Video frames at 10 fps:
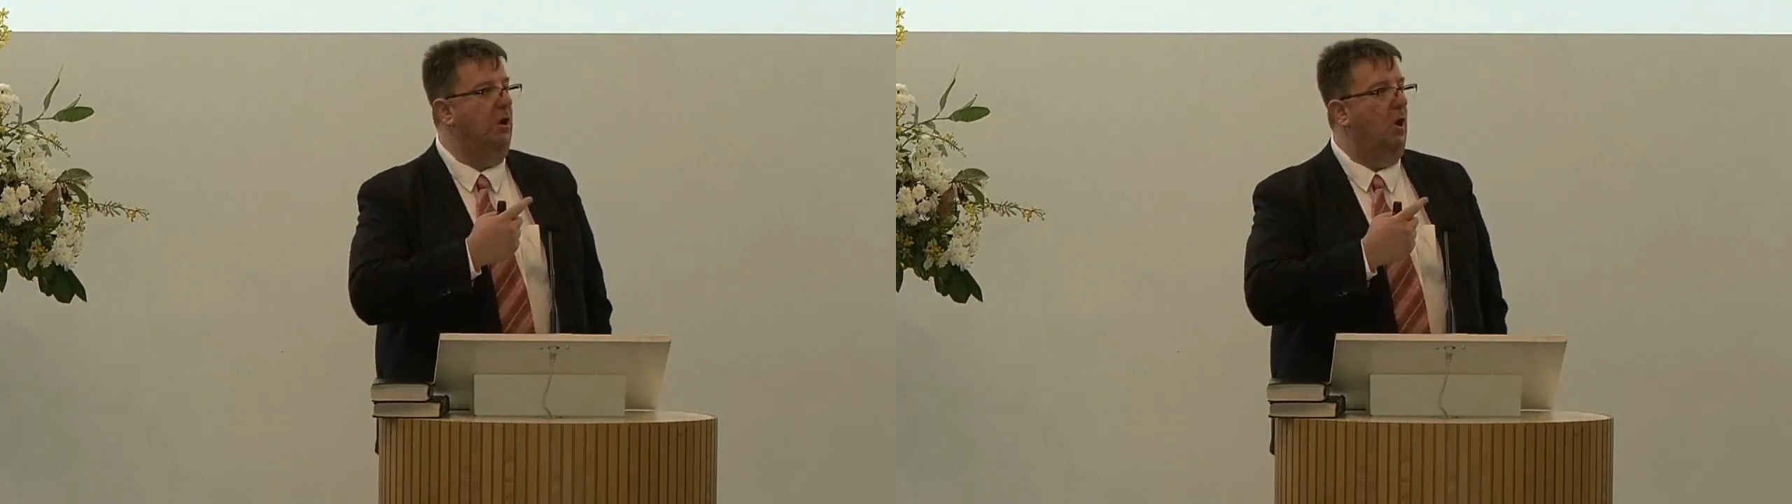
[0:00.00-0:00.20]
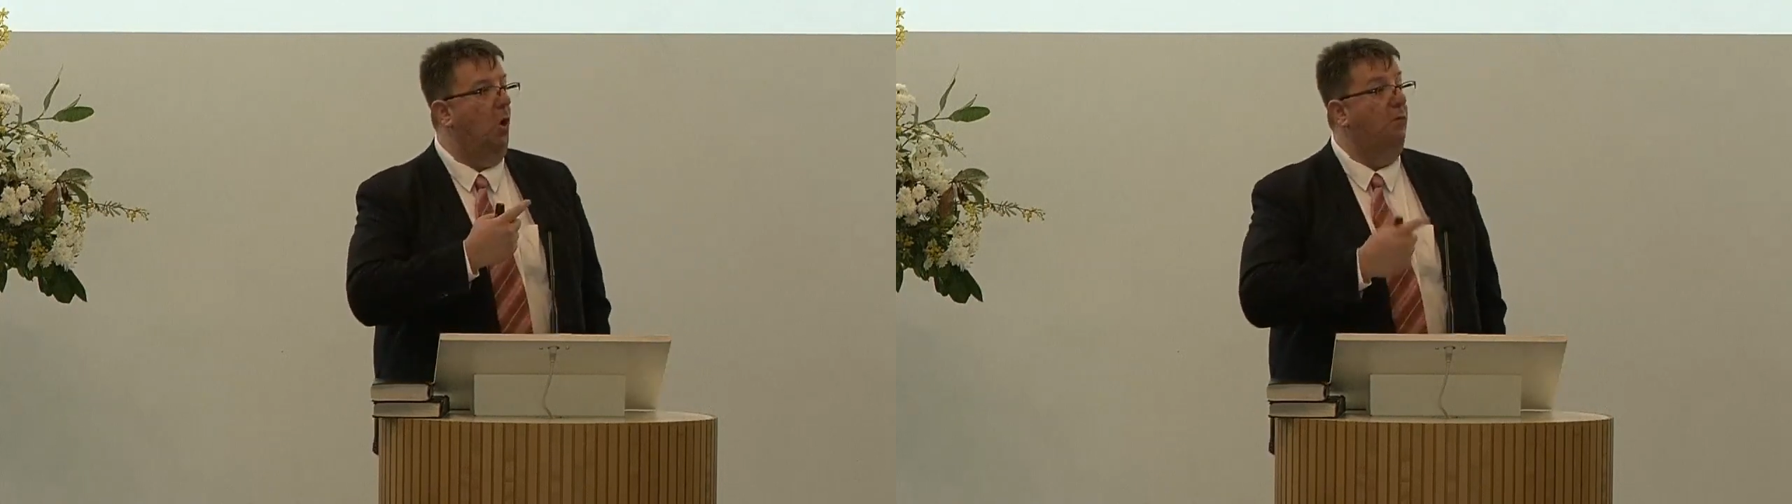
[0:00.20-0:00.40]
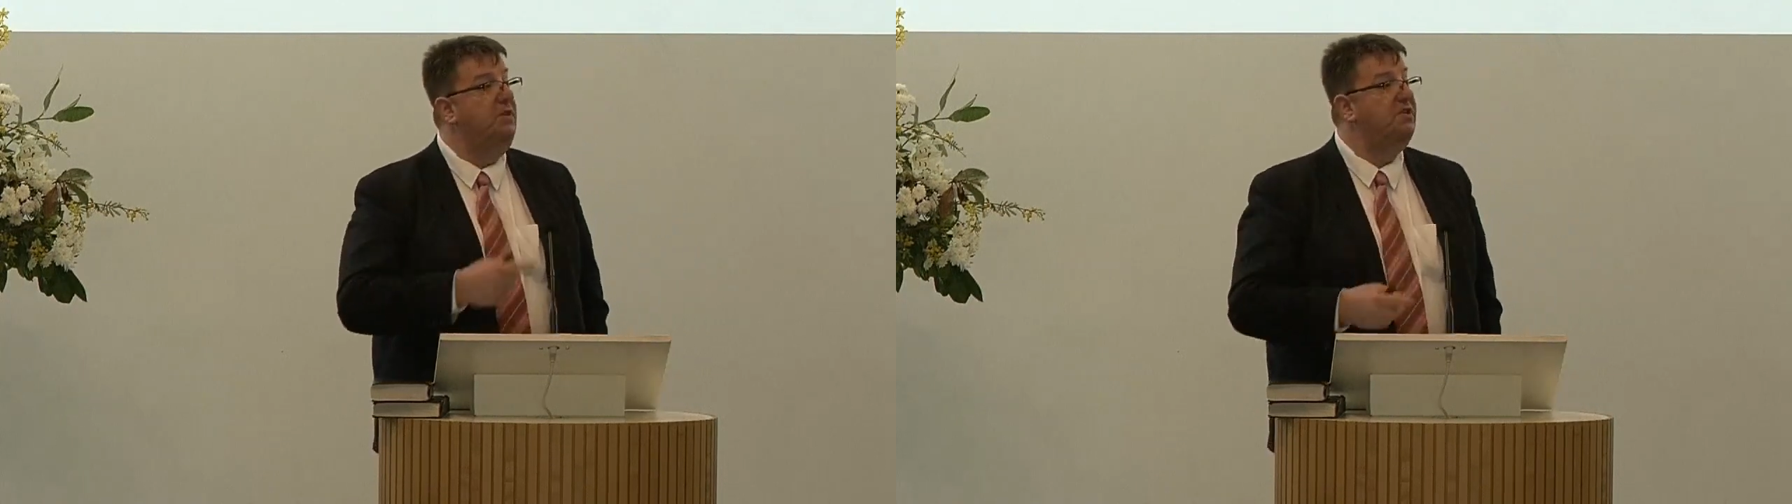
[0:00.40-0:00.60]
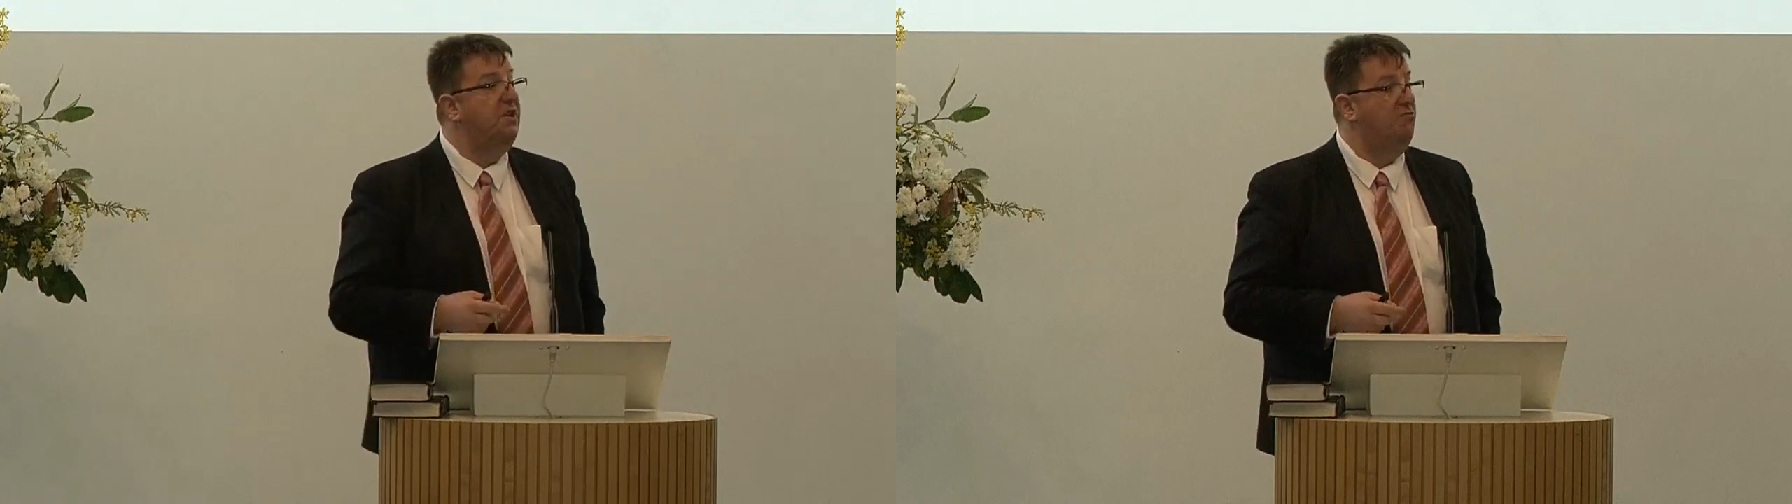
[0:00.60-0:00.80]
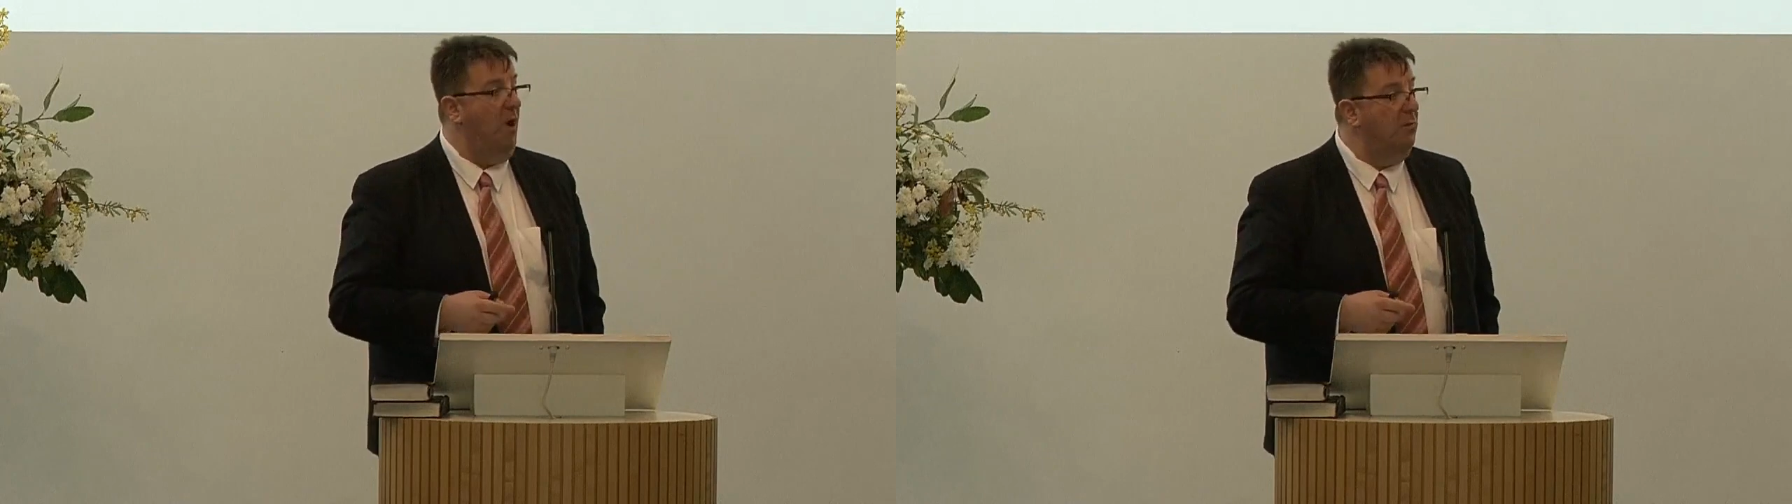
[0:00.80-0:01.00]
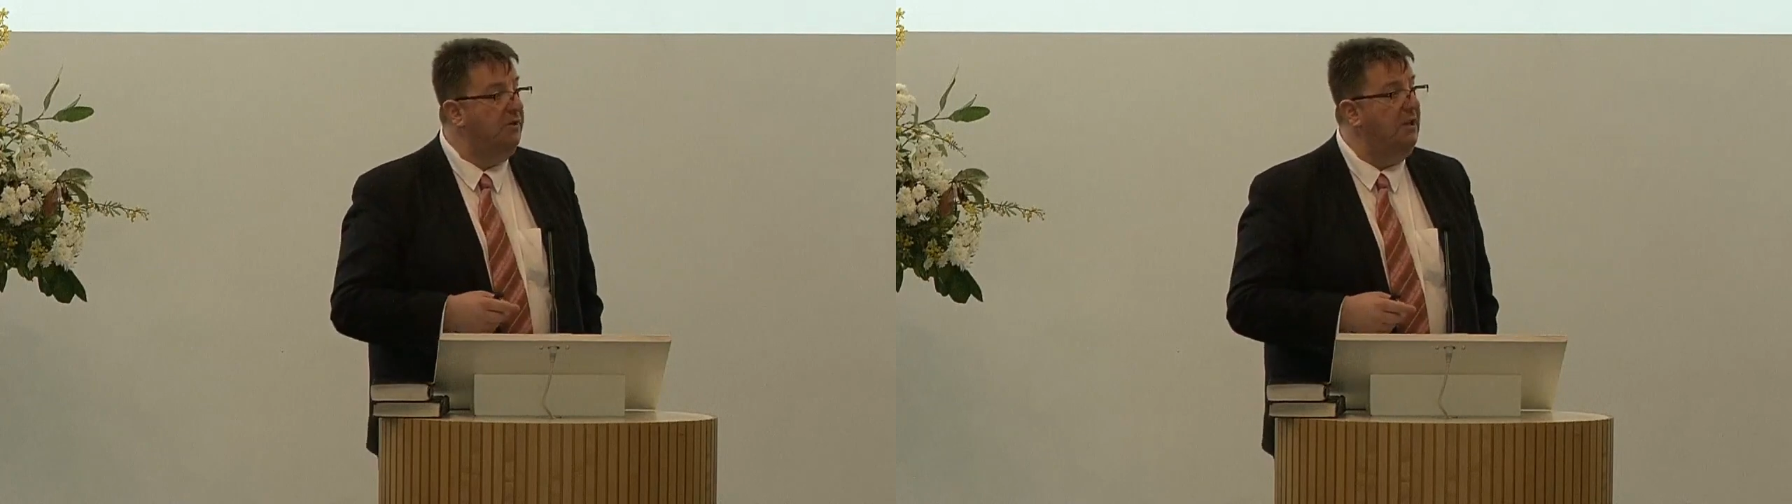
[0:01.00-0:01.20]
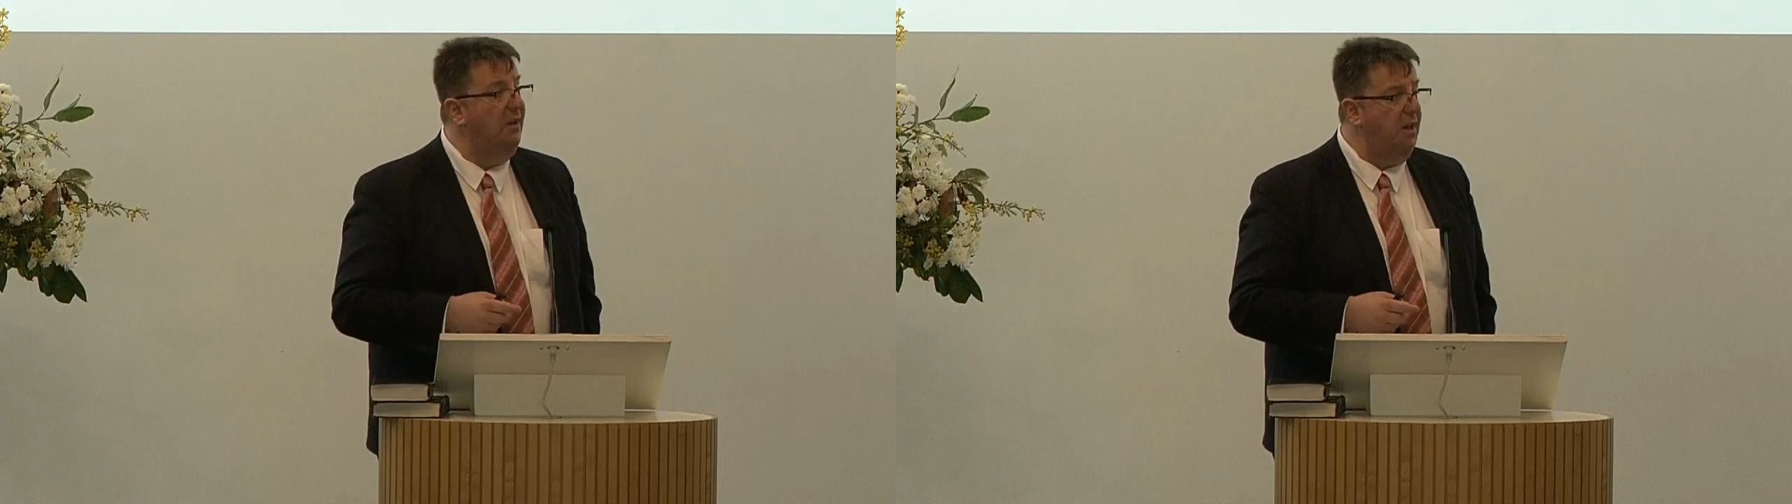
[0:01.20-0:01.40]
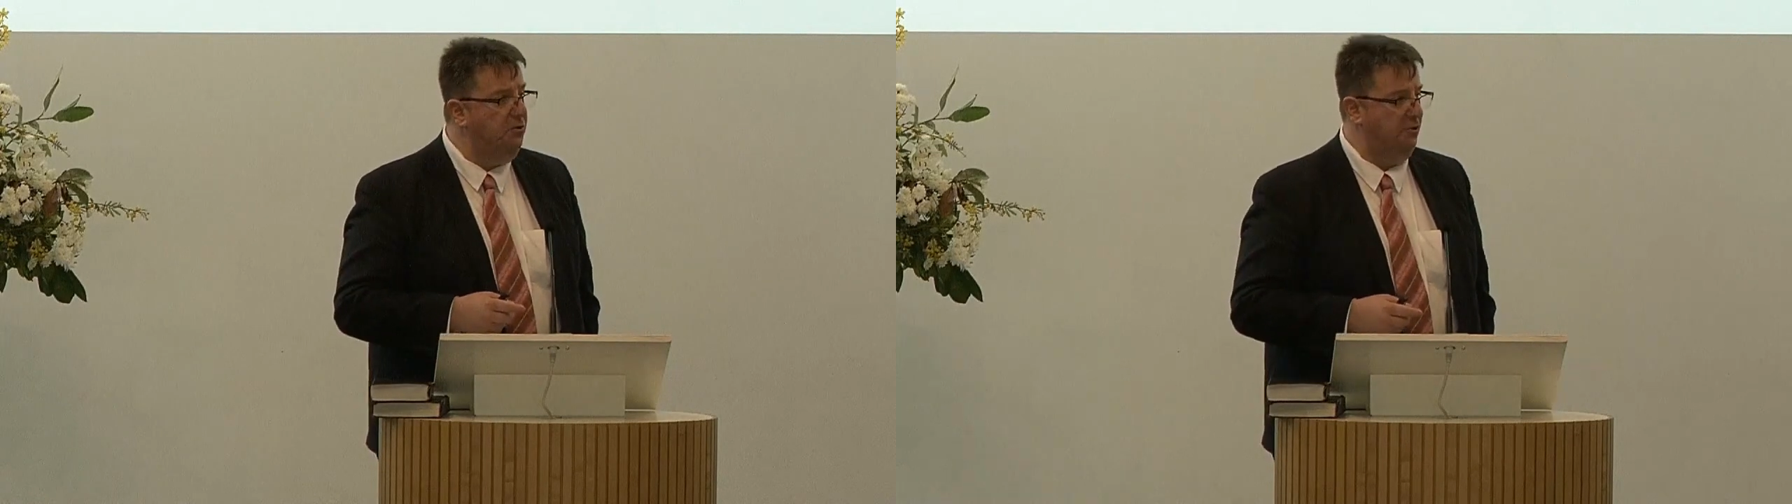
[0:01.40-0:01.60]
of the surrounding
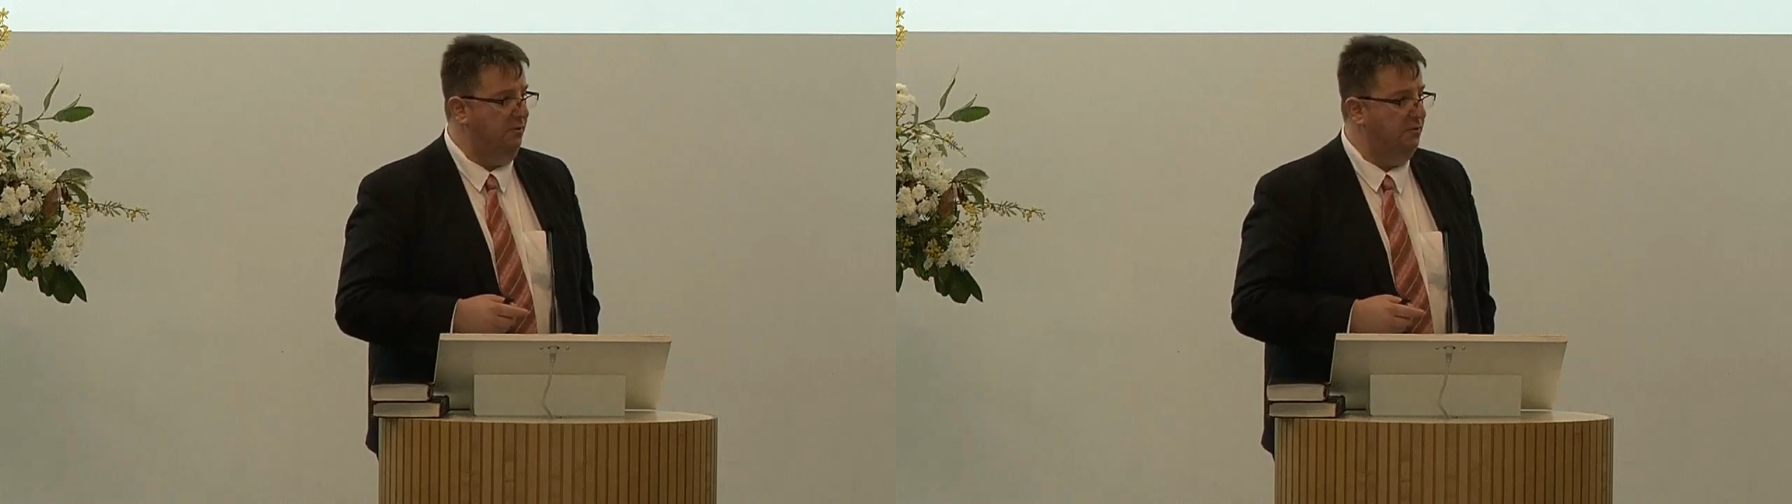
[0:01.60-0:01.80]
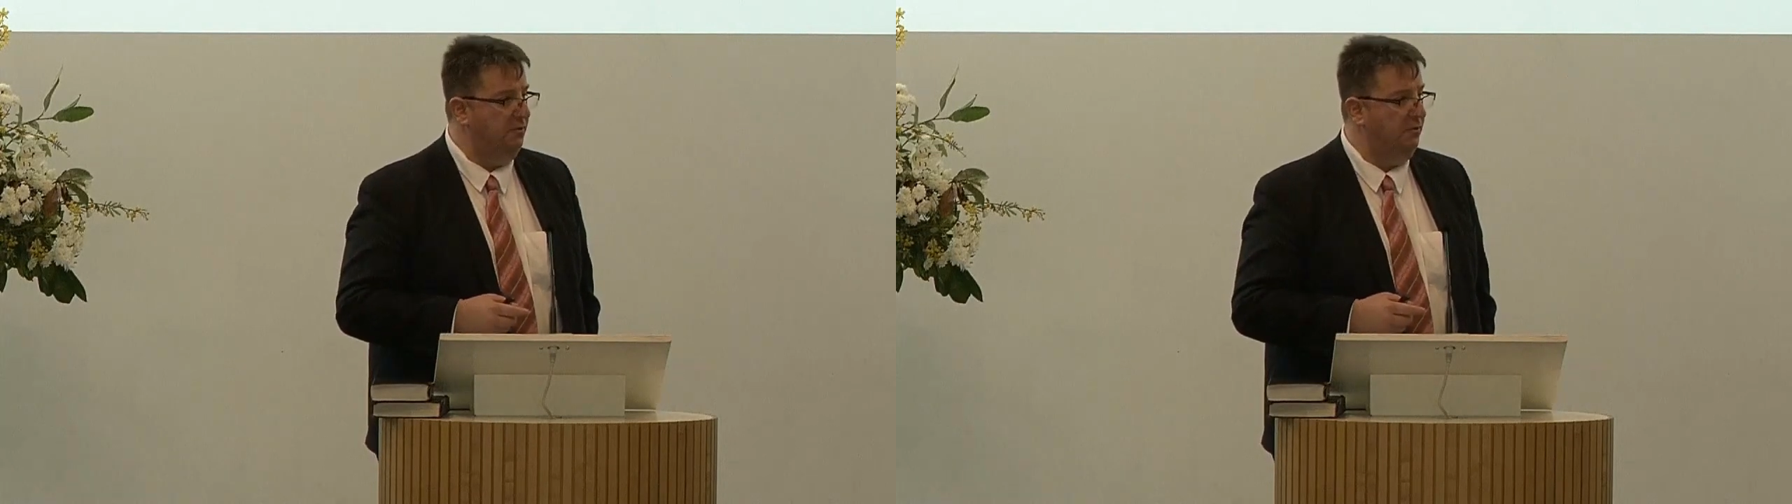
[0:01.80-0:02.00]
nations.